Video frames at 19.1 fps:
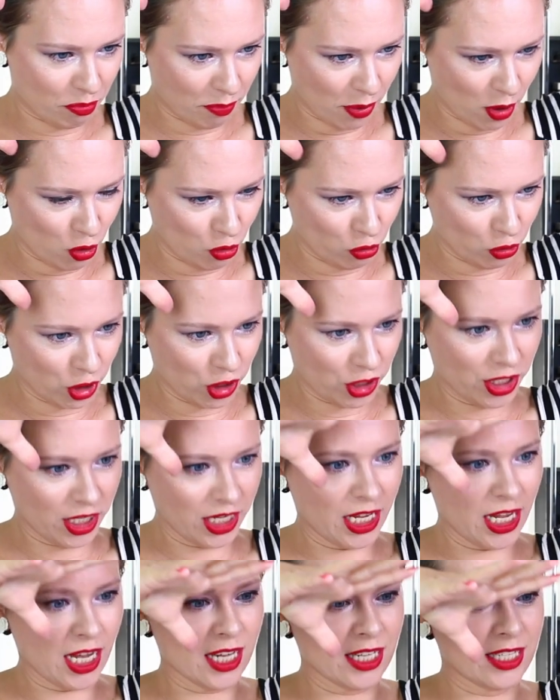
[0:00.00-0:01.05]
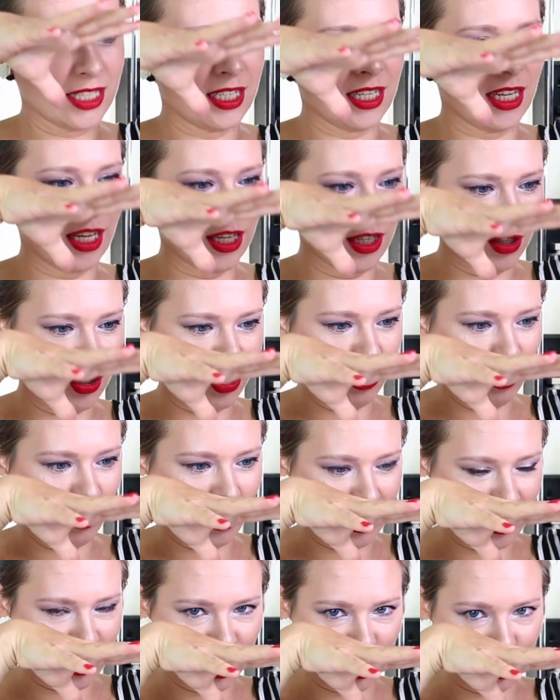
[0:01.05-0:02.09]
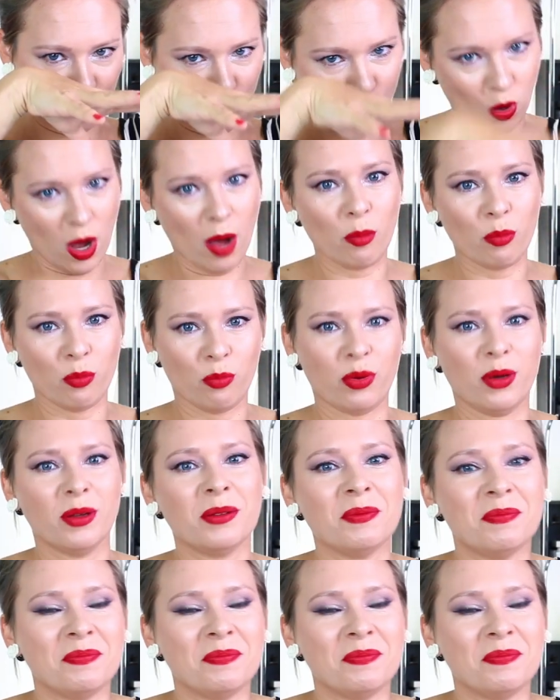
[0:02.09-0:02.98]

pushing it into a swamp.